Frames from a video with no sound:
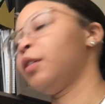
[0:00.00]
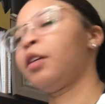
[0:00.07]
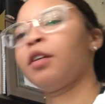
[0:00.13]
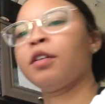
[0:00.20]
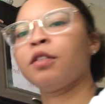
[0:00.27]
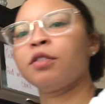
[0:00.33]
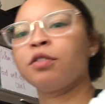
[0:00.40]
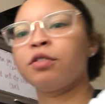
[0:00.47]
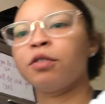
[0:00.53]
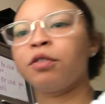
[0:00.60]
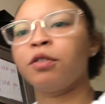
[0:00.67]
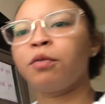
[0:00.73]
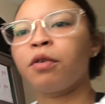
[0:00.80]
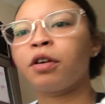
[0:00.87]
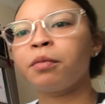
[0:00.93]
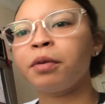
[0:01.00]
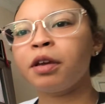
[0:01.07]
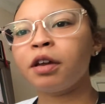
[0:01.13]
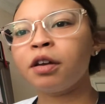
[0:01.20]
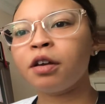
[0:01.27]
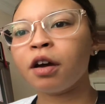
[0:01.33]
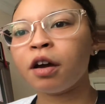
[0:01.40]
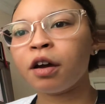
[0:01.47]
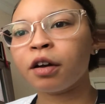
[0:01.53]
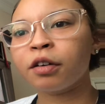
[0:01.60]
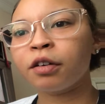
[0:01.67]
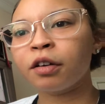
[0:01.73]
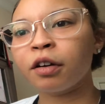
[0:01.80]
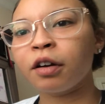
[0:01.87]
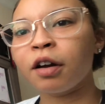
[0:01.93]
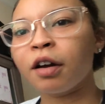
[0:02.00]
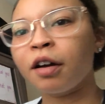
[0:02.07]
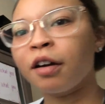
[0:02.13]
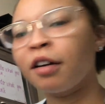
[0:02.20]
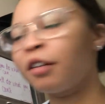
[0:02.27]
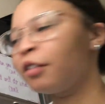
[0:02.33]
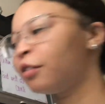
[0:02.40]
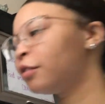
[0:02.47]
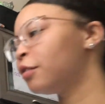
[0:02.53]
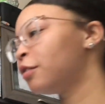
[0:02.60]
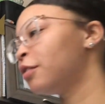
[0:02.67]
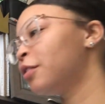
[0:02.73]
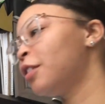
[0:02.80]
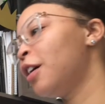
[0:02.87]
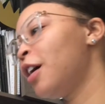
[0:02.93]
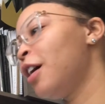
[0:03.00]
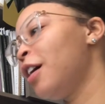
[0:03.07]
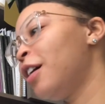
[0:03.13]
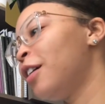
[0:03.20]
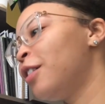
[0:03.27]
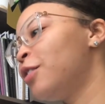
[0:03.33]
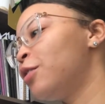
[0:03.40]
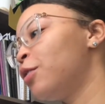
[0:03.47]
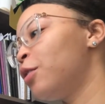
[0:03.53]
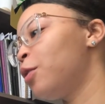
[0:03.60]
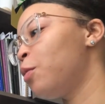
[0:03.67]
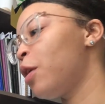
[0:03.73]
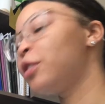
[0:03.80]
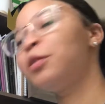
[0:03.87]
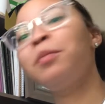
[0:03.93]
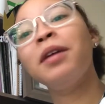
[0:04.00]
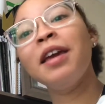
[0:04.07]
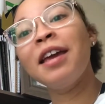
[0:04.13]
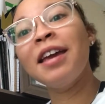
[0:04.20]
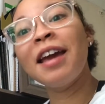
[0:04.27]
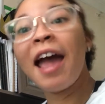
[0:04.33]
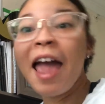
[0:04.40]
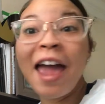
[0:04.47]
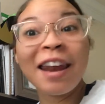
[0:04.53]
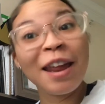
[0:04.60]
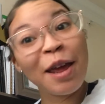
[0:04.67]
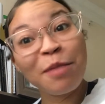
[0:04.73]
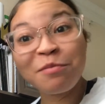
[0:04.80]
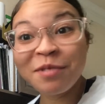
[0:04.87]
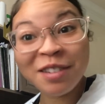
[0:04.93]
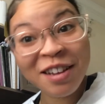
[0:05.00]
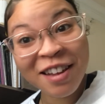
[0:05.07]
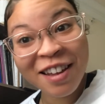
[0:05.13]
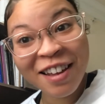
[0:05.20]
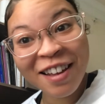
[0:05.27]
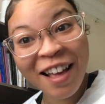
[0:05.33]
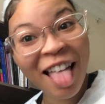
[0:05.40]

So you want to be a doctor, huh? So you want to be an MD.